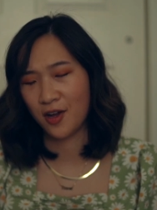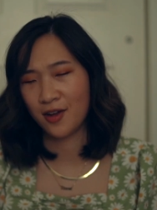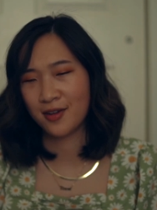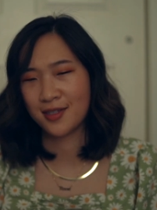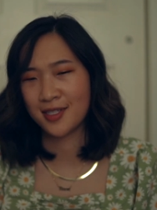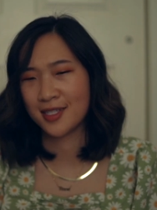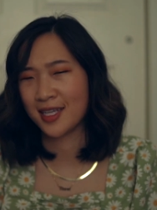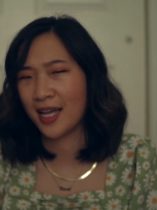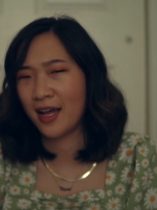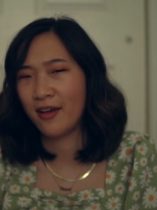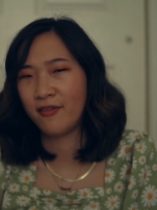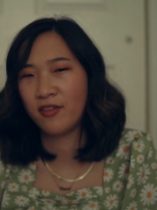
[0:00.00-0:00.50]

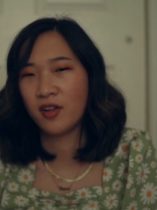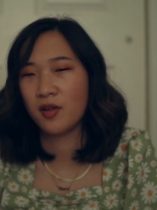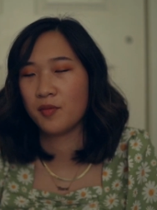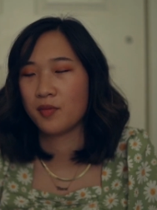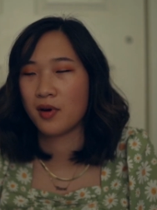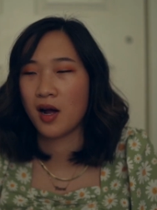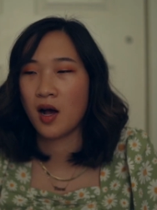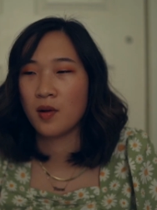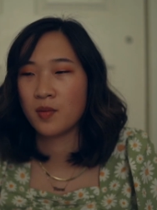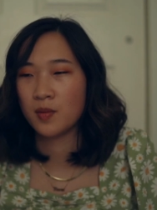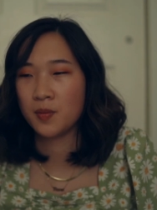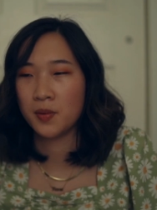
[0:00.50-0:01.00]
on Zaful
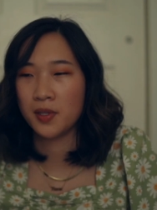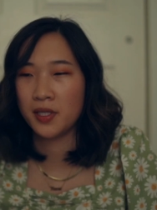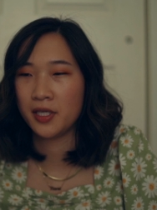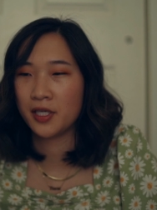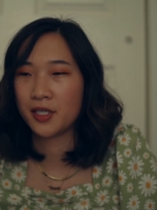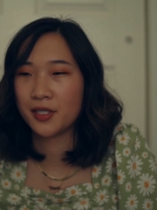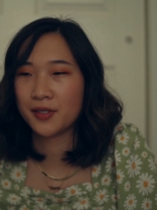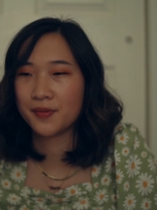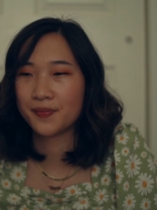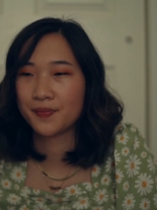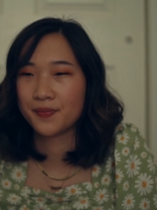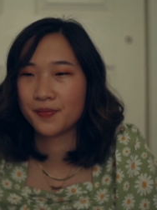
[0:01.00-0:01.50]
probably,
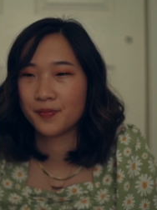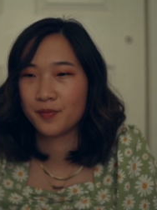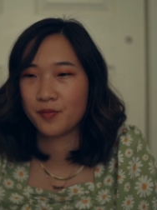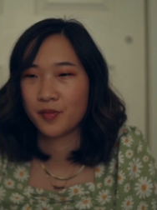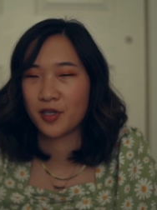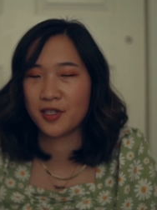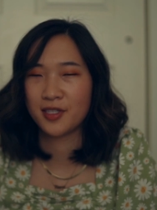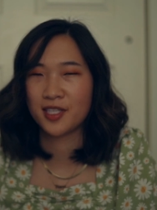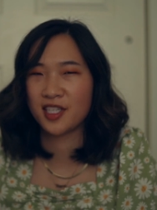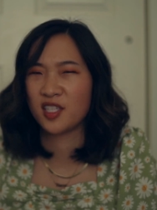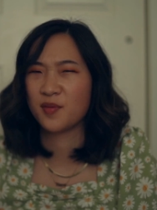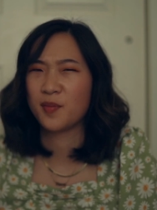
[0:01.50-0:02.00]
or
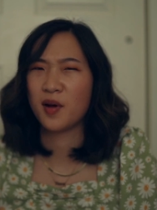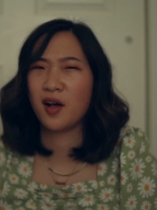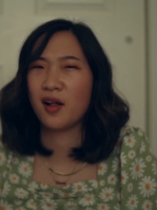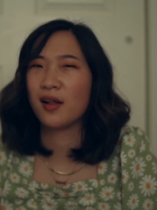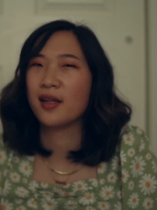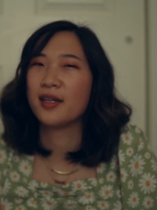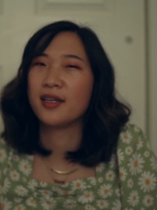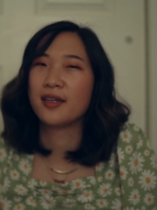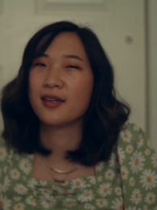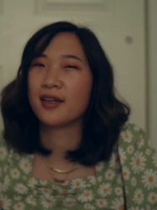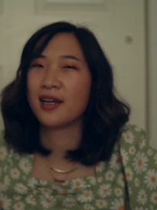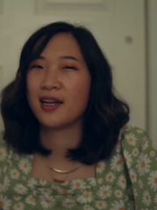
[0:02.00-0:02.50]
Princess
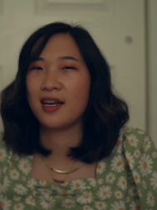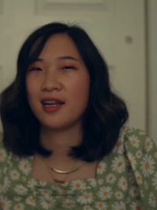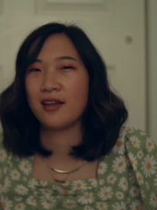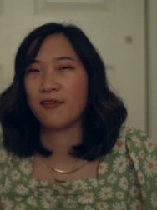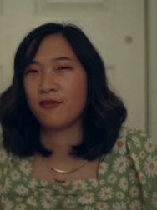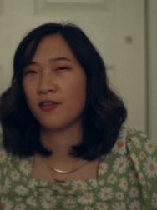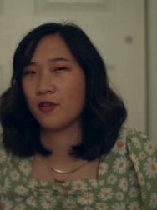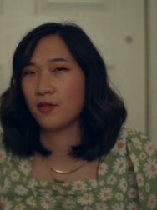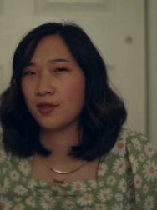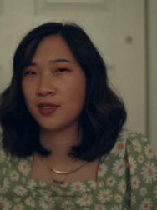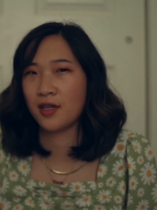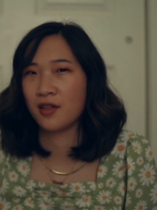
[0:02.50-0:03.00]
Polly, or any
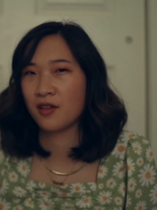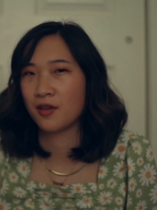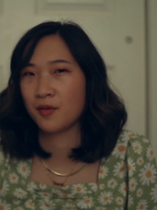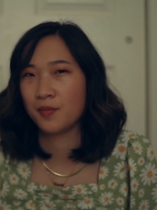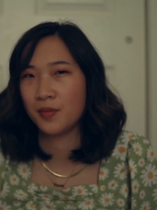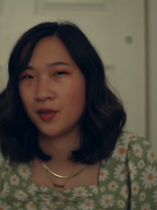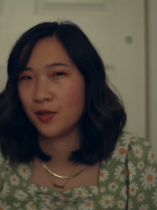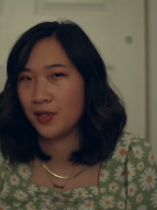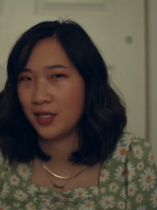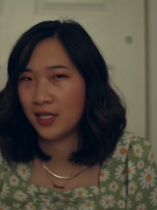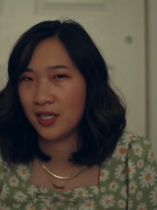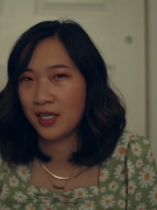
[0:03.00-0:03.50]
of those other
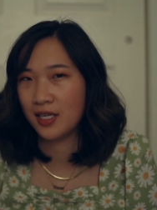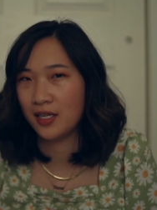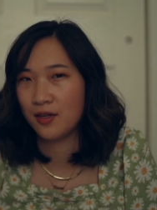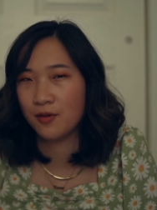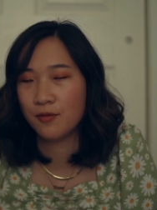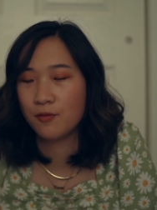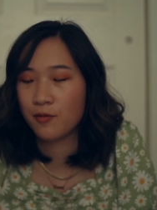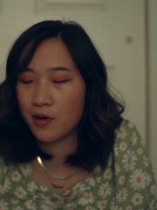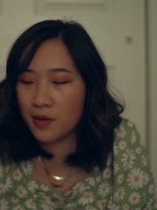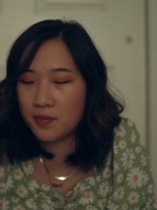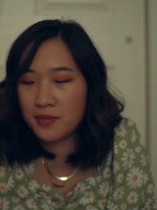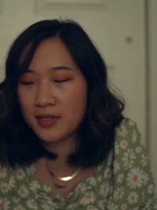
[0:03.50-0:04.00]

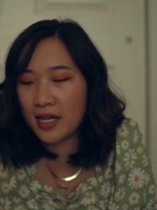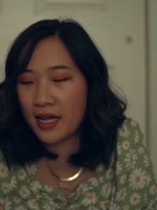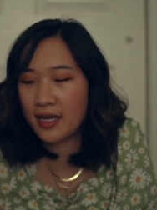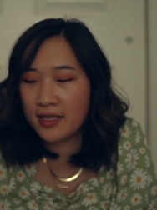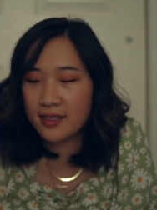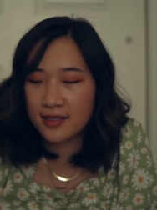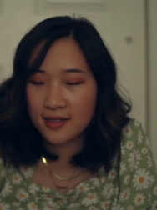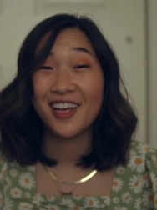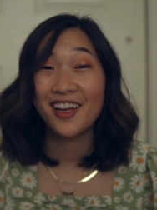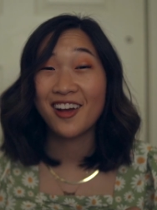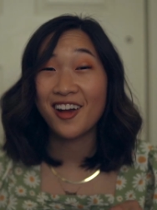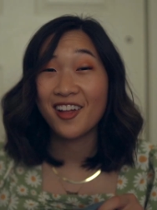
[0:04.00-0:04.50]
boutique-y
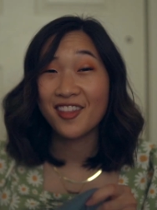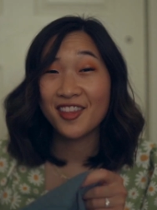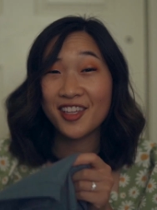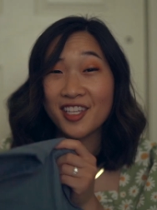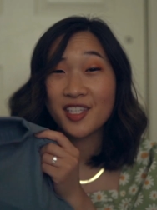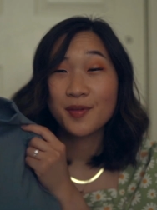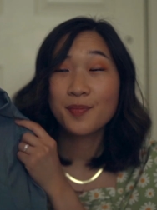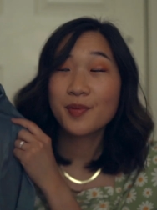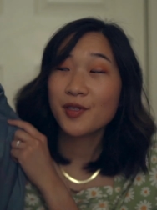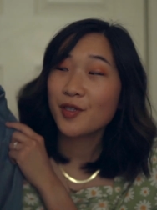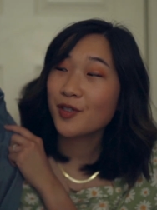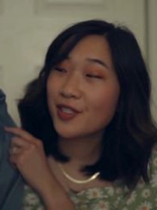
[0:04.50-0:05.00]
websites. I got
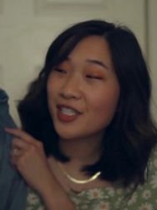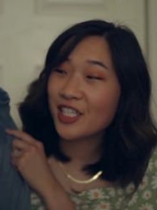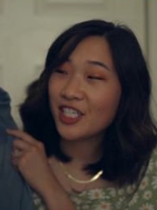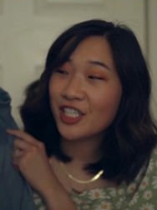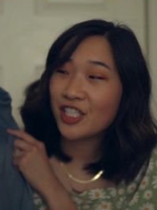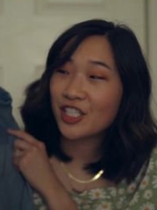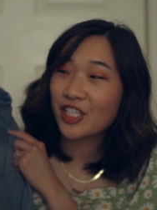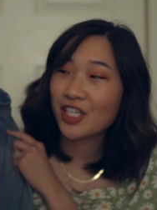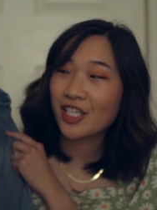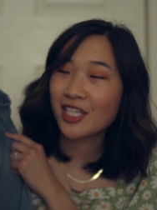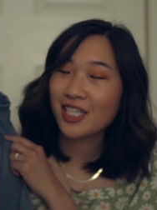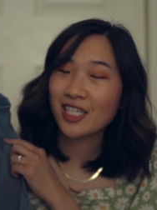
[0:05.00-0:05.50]
this blue
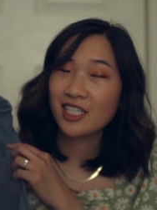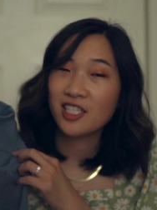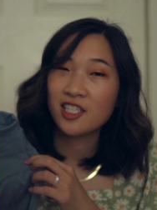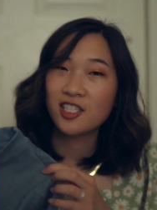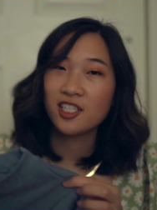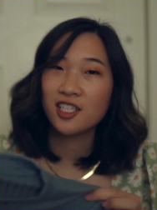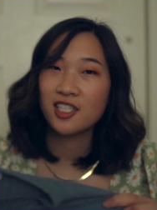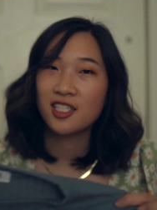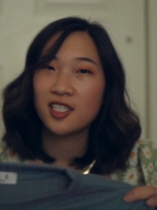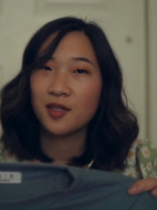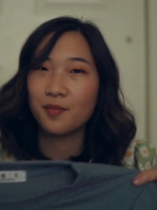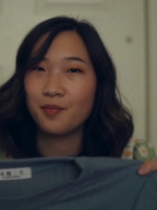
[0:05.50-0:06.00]
t-shirt. It's
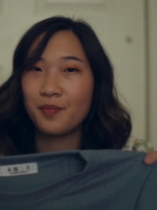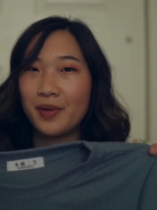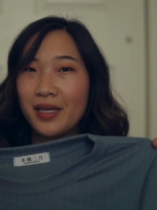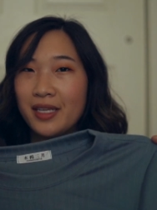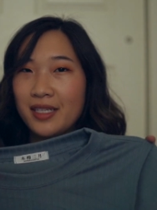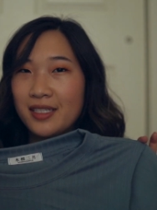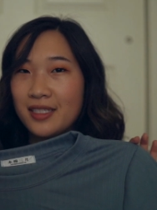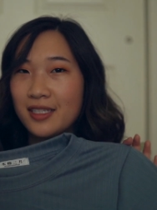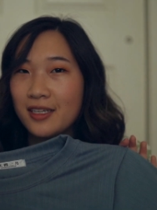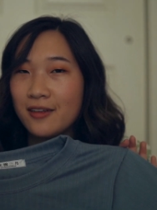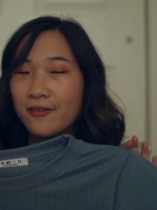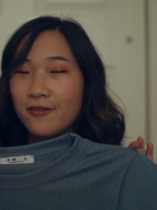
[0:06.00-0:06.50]
just a
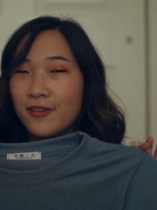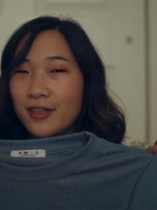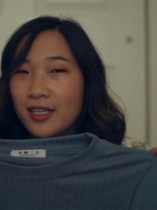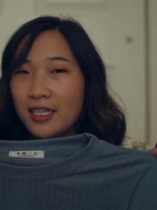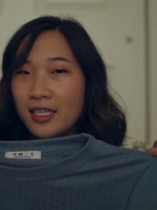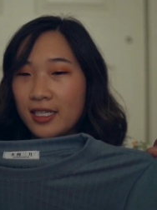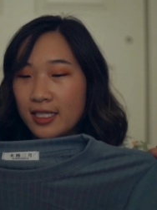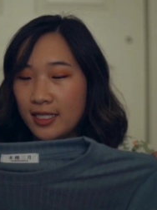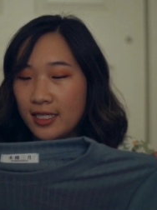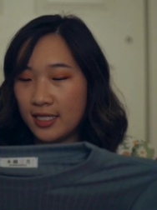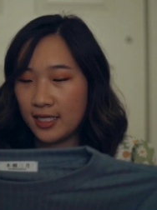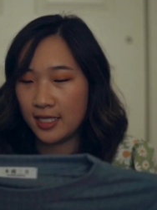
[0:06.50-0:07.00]
basic
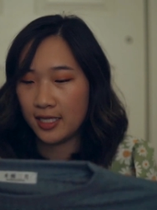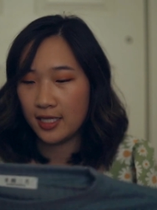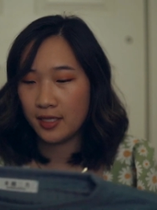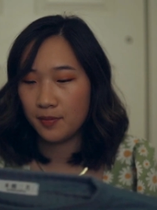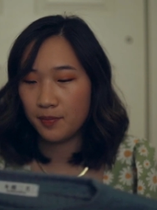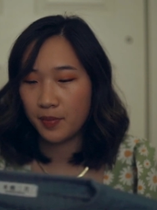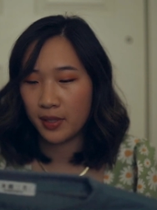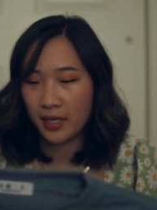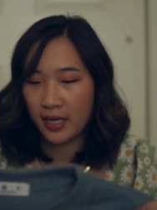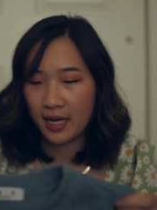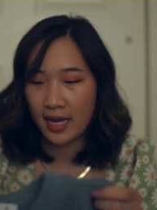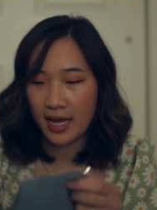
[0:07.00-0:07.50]
fitting tee,
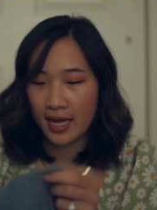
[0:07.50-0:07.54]
but it